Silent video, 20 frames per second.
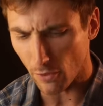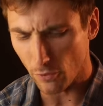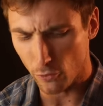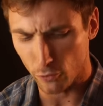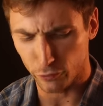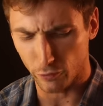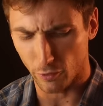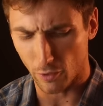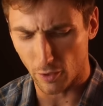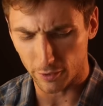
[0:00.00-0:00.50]

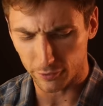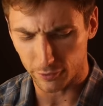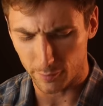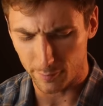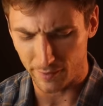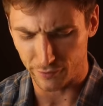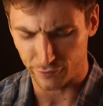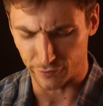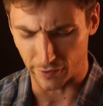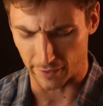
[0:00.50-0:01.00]
there's a lot to
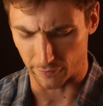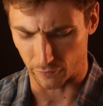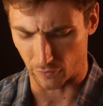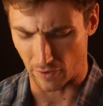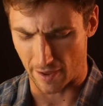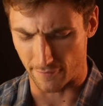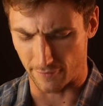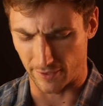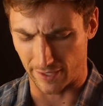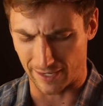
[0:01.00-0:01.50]
be said for
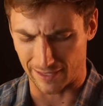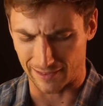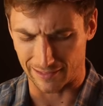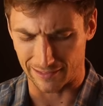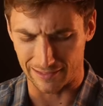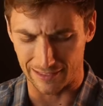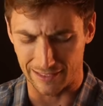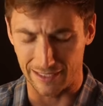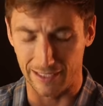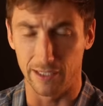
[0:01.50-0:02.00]
having a
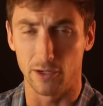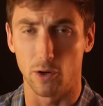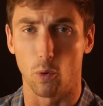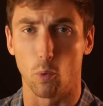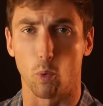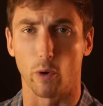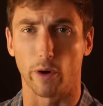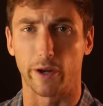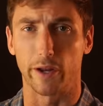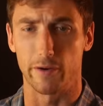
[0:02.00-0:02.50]

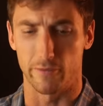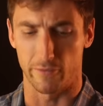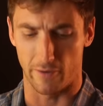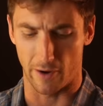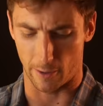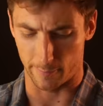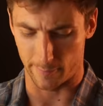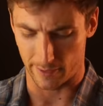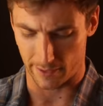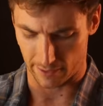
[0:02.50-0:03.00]
clean working
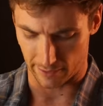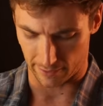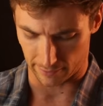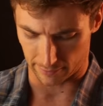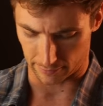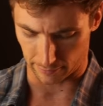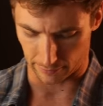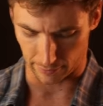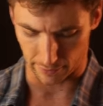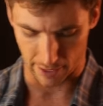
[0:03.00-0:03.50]
environment in a
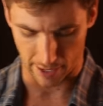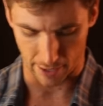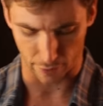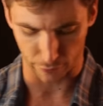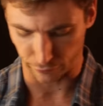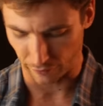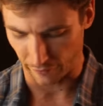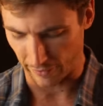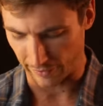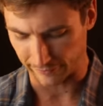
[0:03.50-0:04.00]
clean
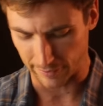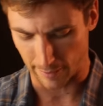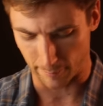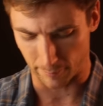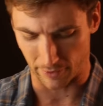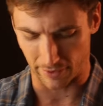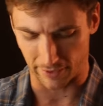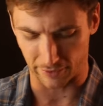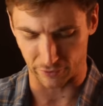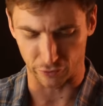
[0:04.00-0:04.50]
house and that type
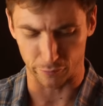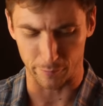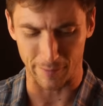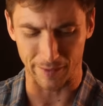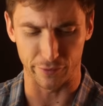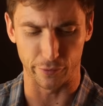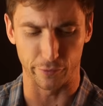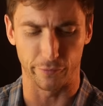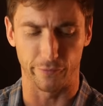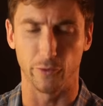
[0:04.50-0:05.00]
of thing. It just
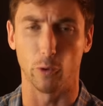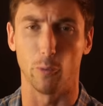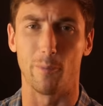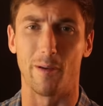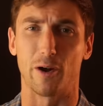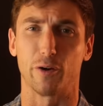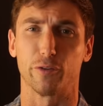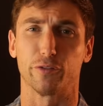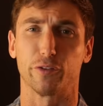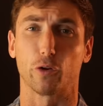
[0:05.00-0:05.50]
makes you feel
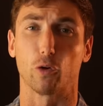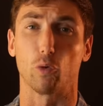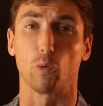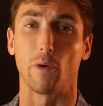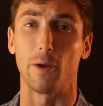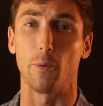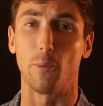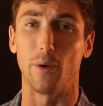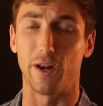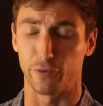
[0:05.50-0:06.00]
better. It's a
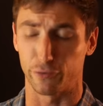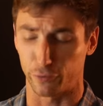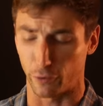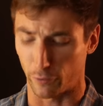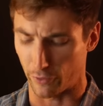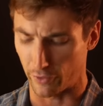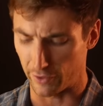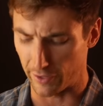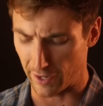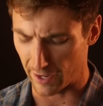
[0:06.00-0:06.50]
great way to
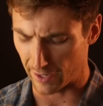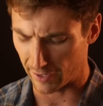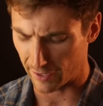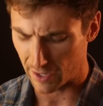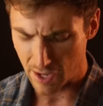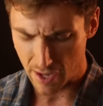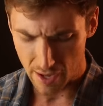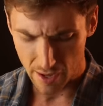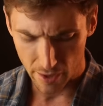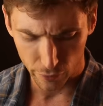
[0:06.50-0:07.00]
start the day.
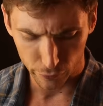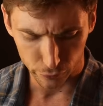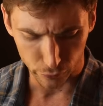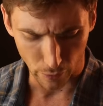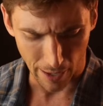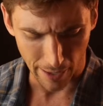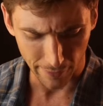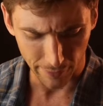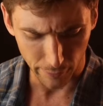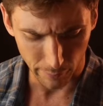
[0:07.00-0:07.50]
So
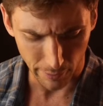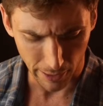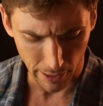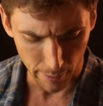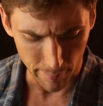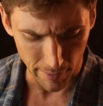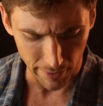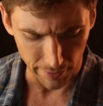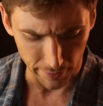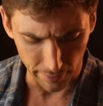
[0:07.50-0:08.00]
highly
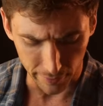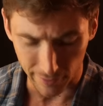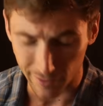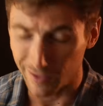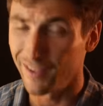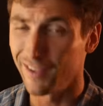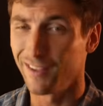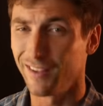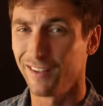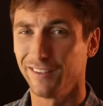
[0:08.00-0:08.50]
recommended
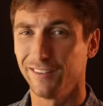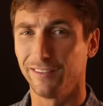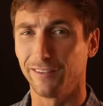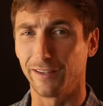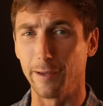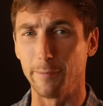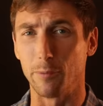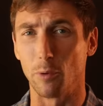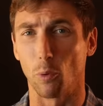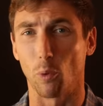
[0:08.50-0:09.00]
to
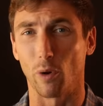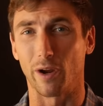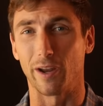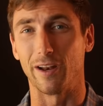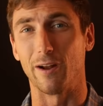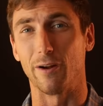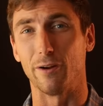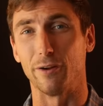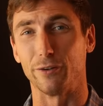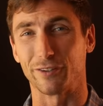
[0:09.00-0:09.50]
keep your
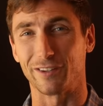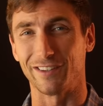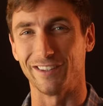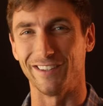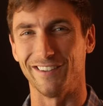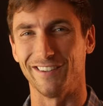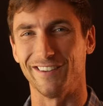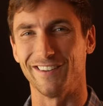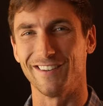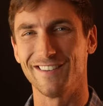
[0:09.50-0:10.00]
working areas
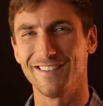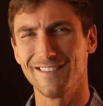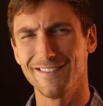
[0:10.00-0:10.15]
clean.